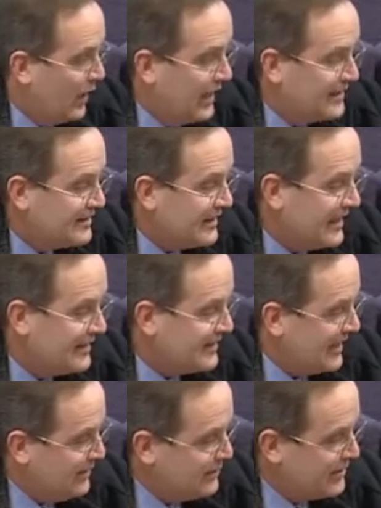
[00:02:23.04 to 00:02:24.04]
Why is that
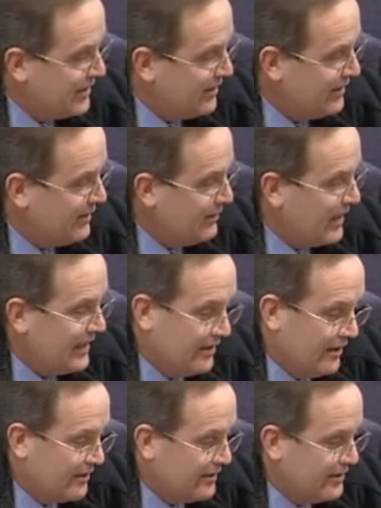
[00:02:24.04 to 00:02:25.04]
same security my
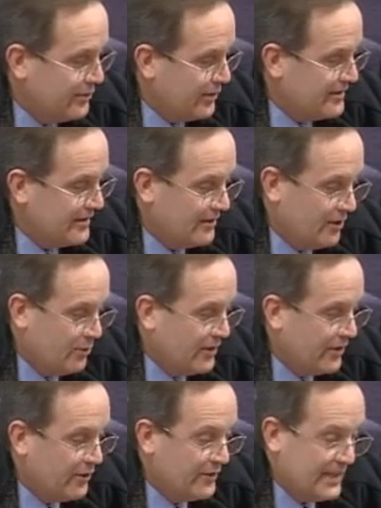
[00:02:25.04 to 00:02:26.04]
daughter enjoys at home
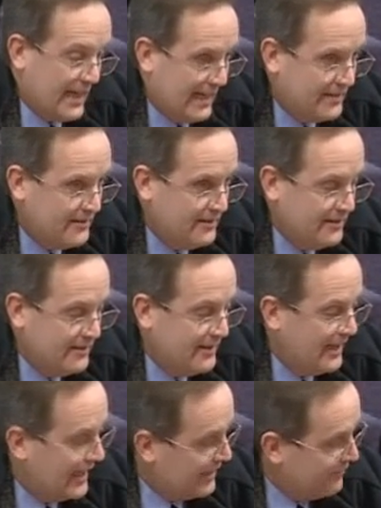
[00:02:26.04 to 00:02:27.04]
with her dad
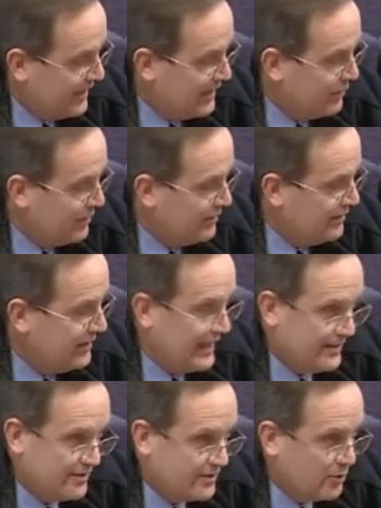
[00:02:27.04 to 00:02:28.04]
not available
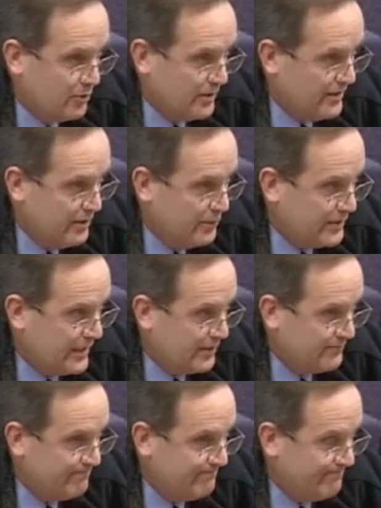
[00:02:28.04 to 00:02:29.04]
at school in
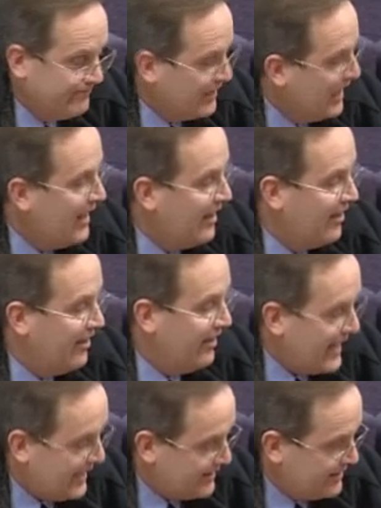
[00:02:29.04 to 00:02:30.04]
Newtown?
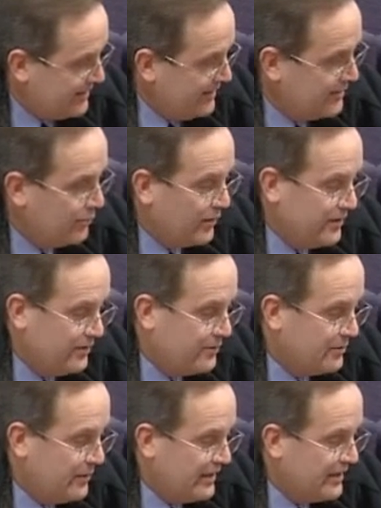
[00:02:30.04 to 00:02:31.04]
That is what you
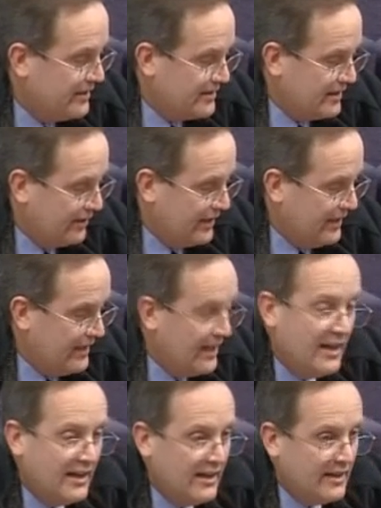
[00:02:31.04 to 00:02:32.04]
should be
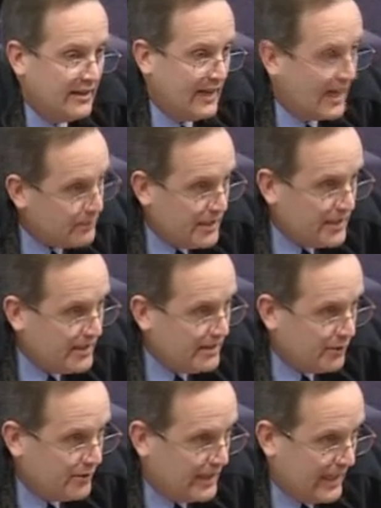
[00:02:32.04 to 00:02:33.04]
considering, not
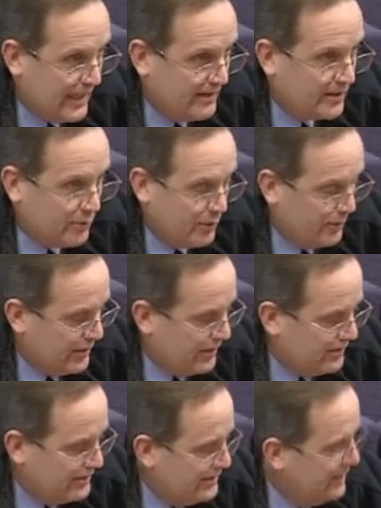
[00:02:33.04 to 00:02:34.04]
making her dad a
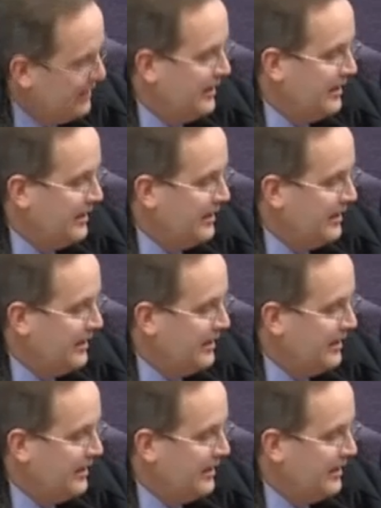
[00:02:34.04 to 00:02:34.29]
criminal.